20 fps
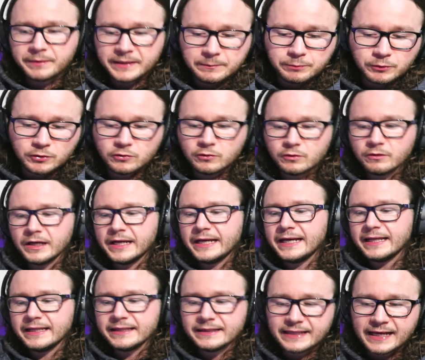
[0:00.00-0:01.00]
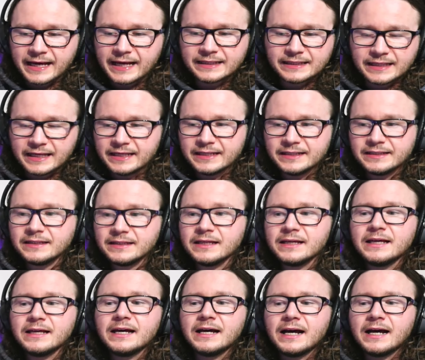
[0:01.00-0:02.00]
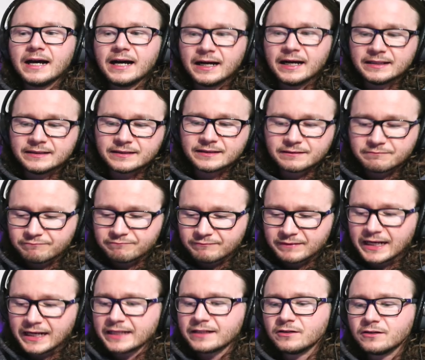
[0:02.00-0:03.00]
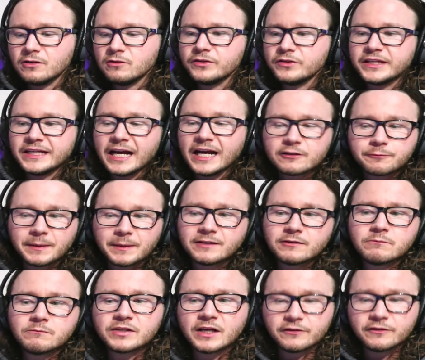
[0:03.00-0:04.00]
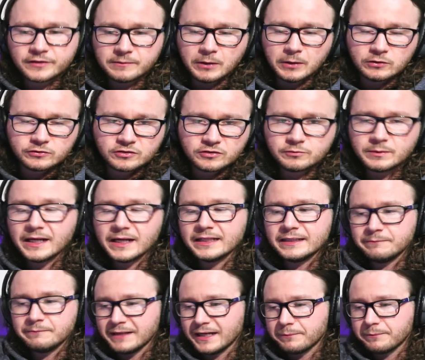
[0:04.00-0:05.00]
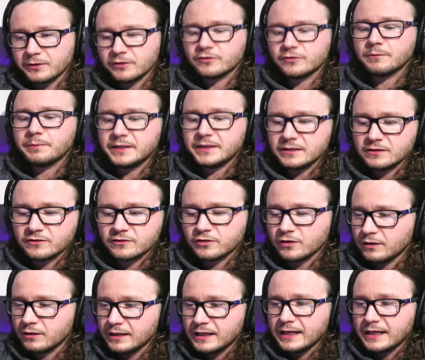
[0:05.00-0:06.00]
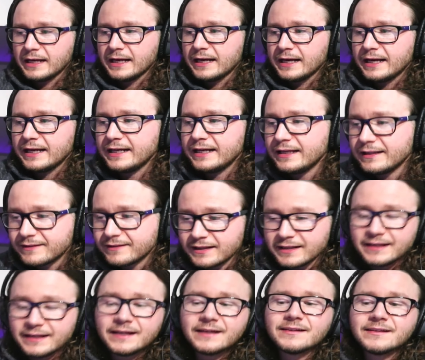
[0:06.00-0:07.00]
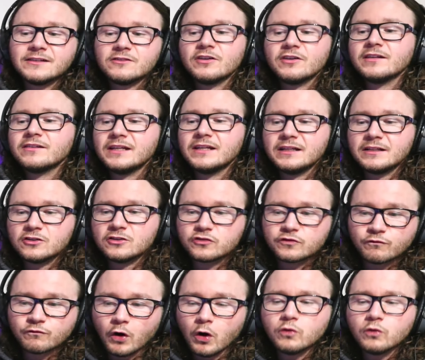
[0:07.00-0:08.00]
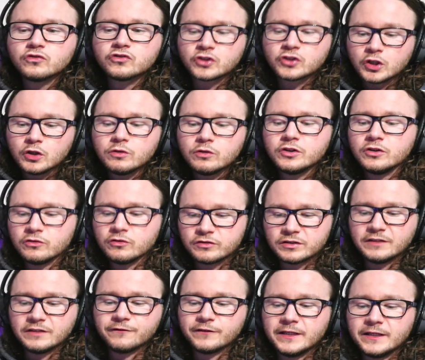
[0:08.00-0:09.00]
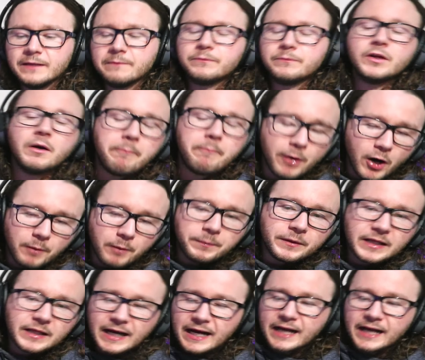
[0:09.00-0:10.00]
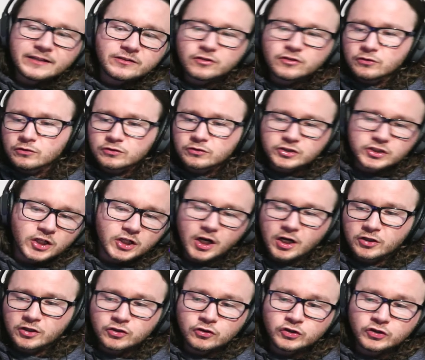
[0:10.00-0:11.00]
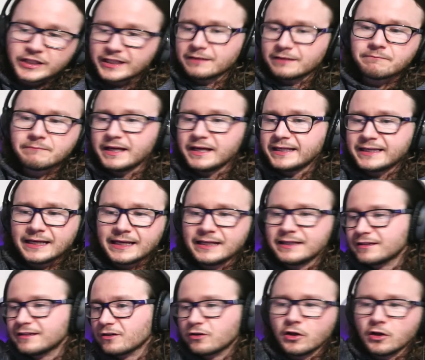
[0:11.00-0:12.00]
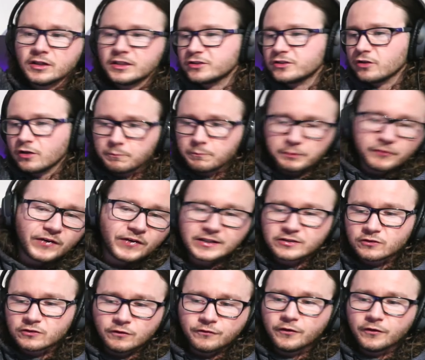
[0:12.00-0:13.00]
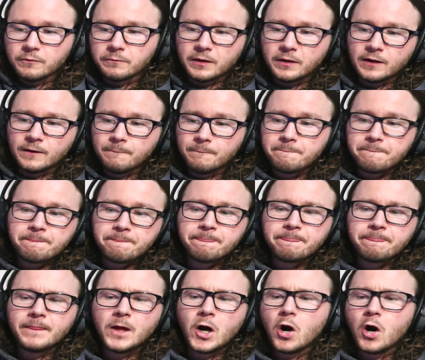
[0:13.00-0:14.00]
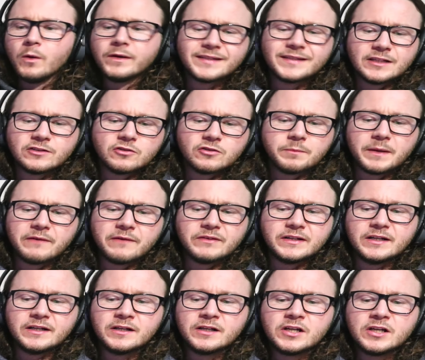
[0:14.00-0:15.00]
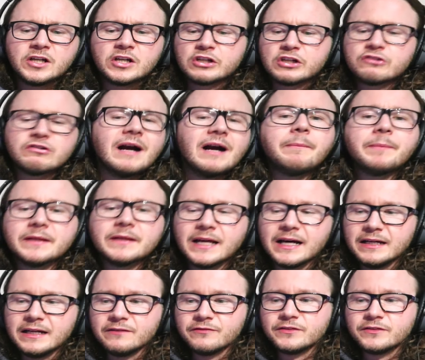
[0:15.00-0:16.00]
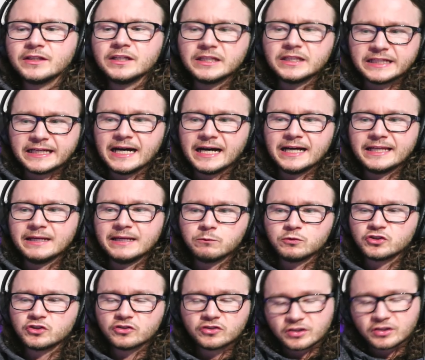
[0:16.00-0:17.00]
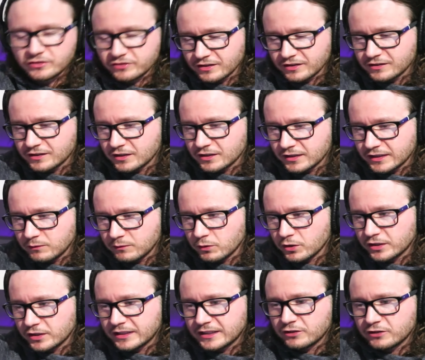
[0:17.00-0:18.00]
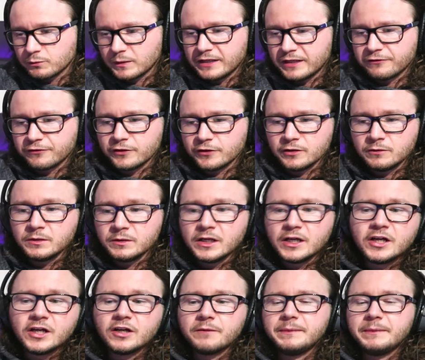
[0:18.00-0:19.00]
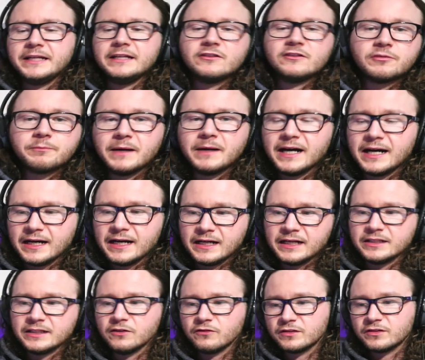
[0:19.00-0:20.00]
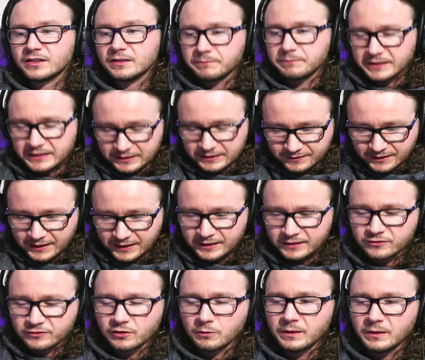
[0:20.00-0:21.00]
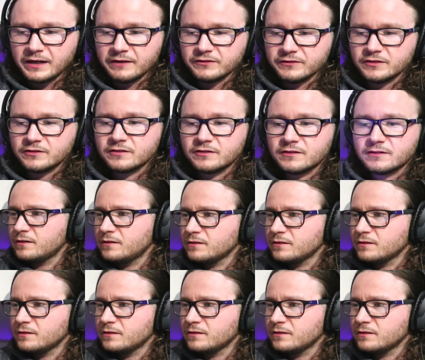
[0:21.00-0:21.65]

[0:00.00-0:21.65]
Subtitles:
people who are in their lane, and I don't know, they express themselves the most as well, in my personal opinion. So it is interesting because roles do usually flip. The popular high school jock who didn't make it into college or professional football always ends up having a crapper life than the guy that was just consistently working his way through, being smart, and obviously being a scientist or whatever it is.